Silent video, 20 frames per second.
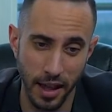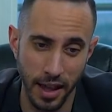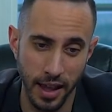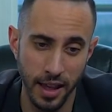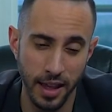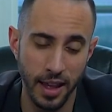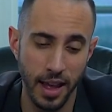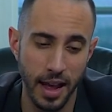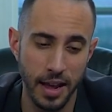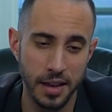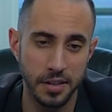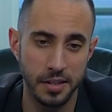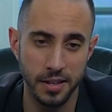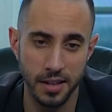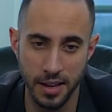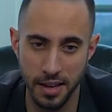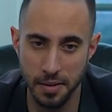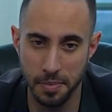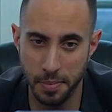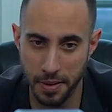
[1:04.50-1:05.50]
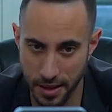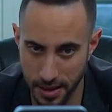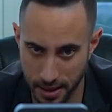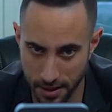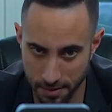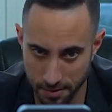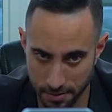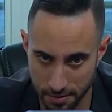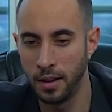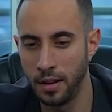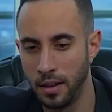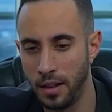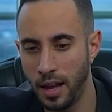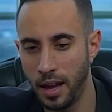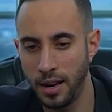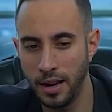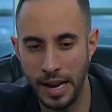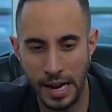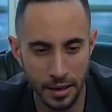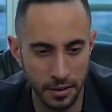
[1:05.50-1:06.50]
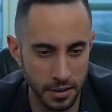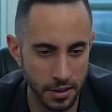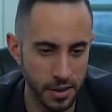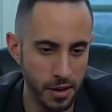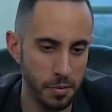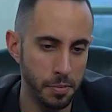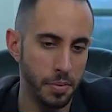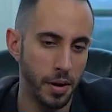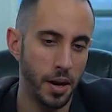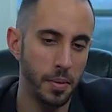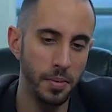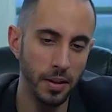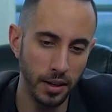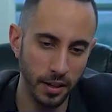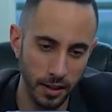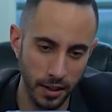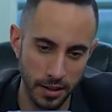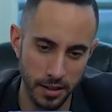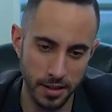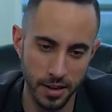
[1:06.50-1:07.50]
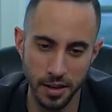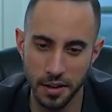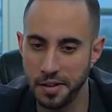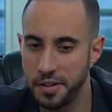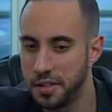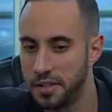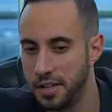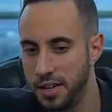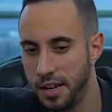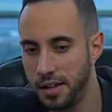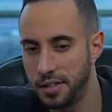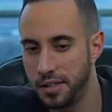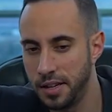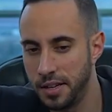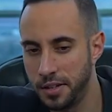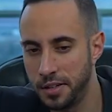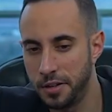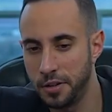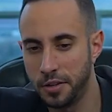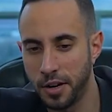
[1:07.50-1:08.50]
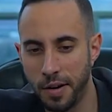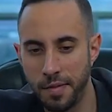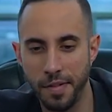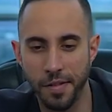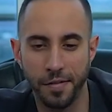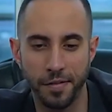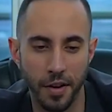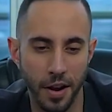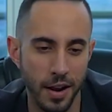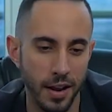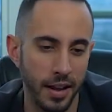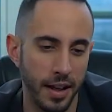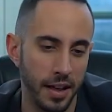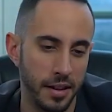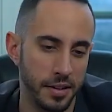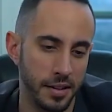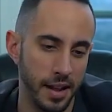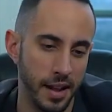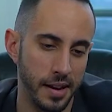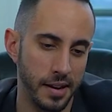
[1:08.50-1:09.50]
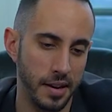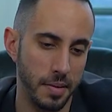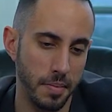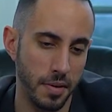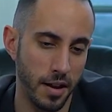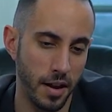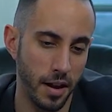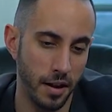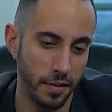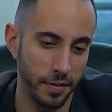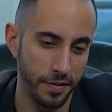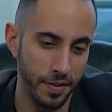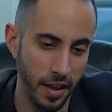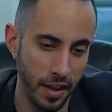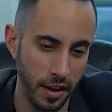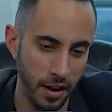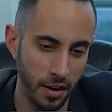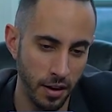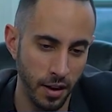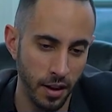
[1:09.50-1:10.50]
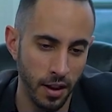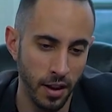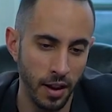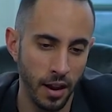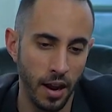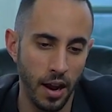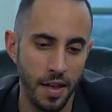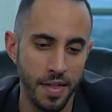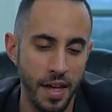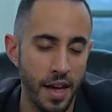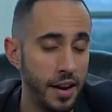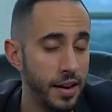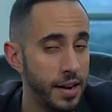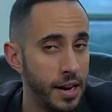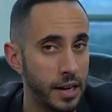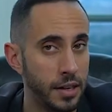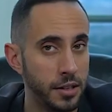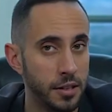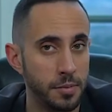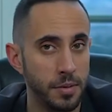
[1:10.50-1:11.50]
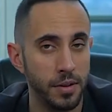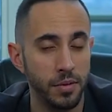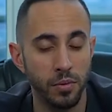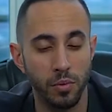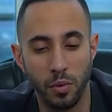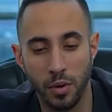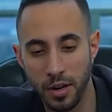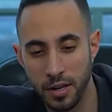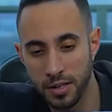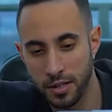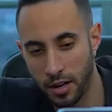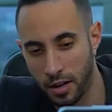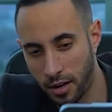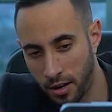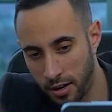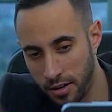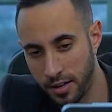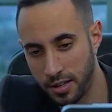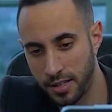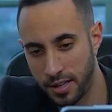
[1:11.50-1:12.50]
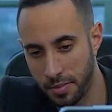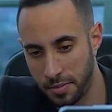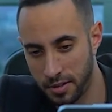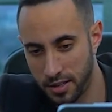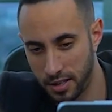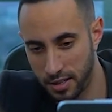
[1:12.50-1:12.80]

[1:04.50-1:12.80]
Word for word: ASEP. They announced their public listing on the CSE to drive the fight against antibiotic failure, and that announcement was on December